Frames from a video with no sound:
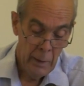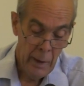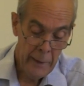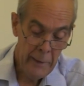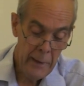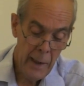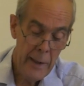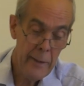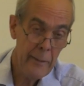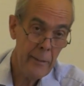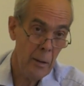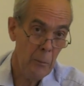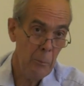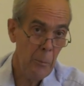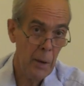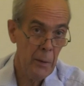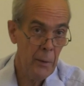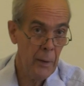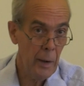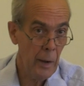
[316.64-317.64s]
and later
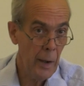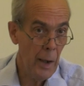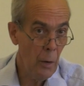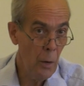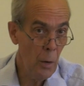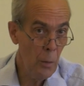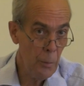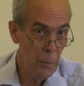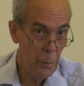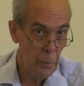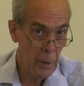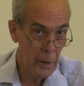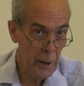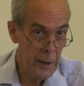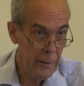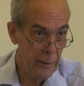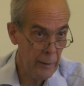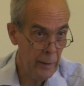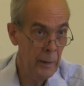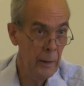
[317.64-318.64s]
by the
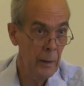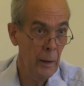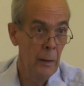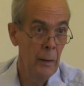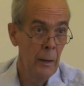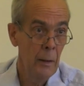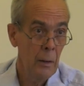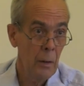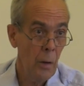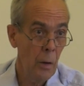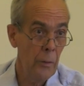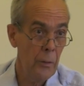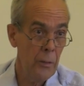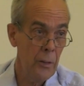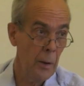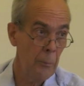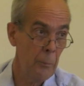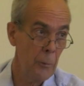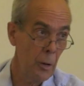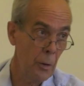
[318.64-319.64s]
overriding
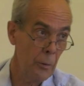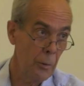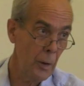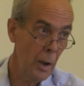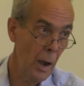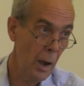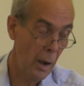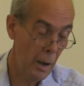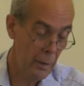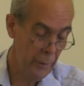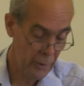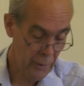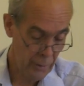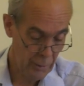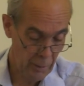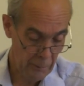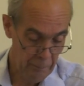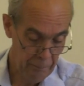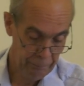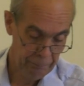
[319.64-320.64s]
concept of
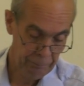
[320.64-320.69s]
caste.